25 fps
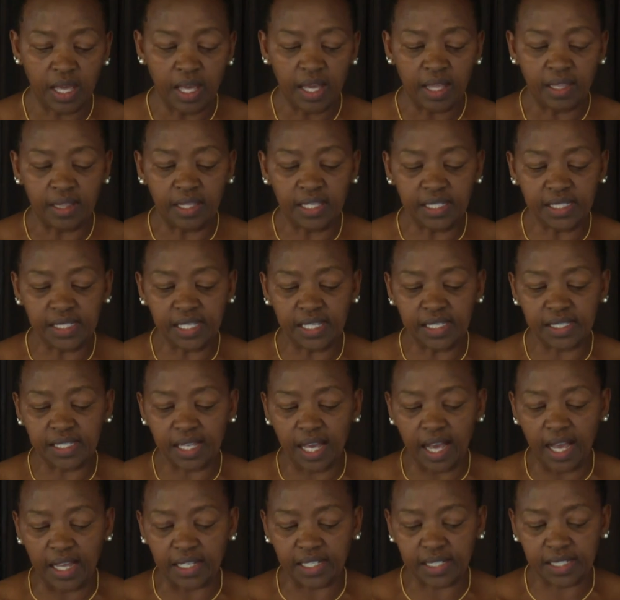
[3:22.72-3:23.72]
This is
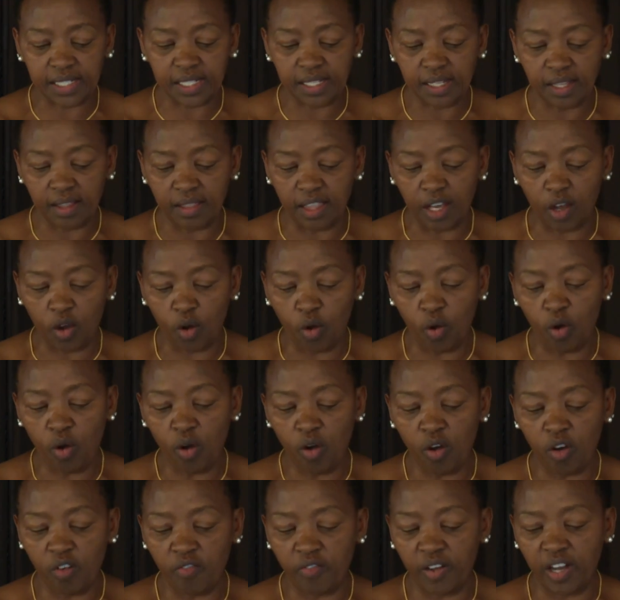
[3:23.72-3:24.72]
at the core
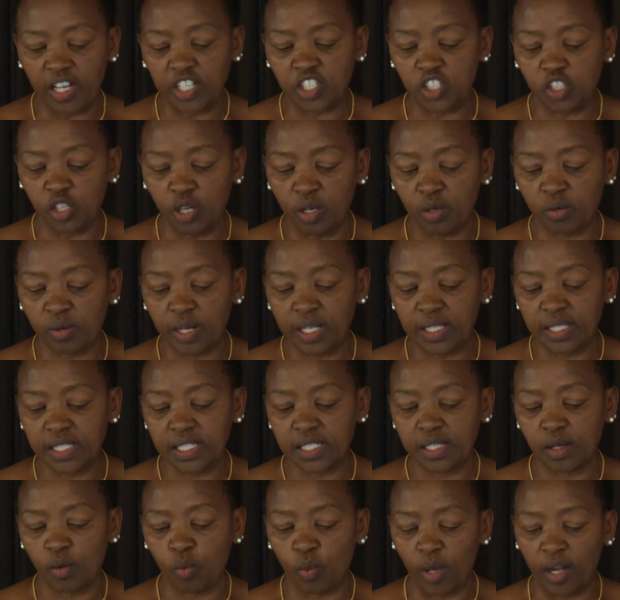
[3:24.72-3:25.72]
of our
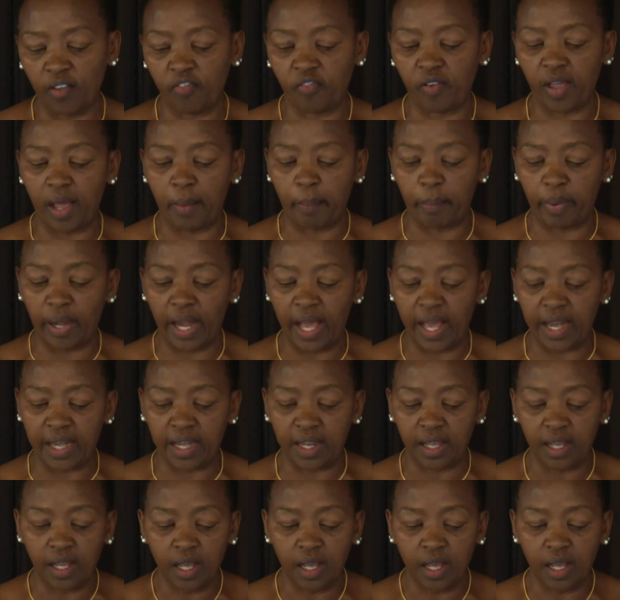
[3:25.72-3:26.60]
children's welfare plan,